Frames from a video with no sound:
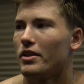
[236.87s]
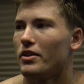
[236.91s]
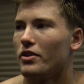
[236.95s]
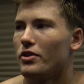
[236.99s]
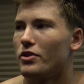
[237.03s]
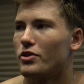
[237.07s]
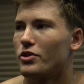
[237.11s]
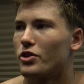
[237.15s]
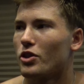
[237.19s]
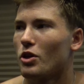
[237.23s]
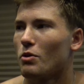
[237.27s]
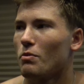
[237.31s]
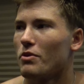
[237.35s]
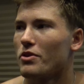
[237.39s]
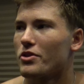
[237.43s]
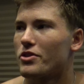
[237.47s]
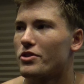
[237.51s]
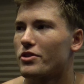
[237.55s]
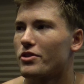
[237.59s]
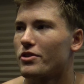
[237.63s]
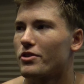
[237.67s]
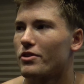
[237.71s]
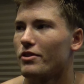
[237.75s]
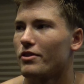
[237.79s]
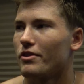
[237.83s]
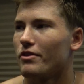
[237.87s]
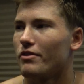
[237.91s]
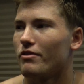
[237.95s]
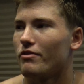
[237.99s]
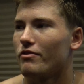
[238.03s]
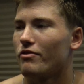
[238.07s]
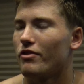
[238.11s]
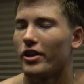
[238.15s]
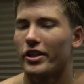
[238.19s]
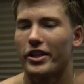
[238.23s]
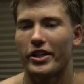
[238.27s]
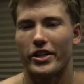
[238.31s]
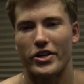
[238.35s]
there's so much
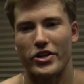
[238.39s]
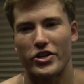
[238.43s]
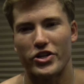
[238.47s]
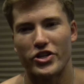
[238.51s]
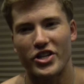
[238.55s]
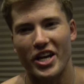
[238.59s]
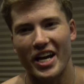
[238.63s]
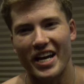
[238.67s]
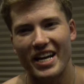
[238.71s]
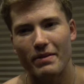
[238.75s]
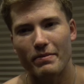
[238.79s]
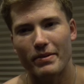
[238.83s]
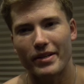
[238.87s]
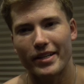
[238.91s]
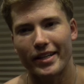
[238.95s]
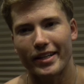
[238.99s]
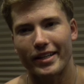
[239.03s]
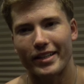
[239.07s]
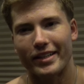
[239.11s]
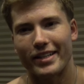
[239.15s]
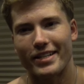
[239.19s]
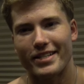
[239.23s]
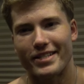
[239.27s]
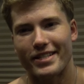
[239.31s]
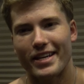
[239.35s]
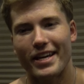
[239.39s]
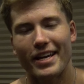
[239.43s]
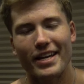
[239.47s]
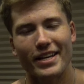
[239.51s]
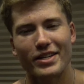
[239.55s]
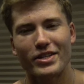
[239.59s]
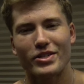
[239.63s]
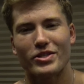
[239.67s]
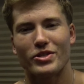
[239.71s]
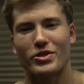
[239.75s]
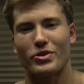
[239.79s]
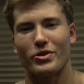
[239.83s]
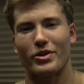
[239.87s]
fucking shaming in this
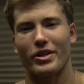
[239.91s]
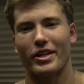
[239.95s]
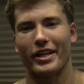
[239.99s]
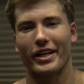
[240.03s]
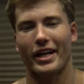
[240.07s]
industry.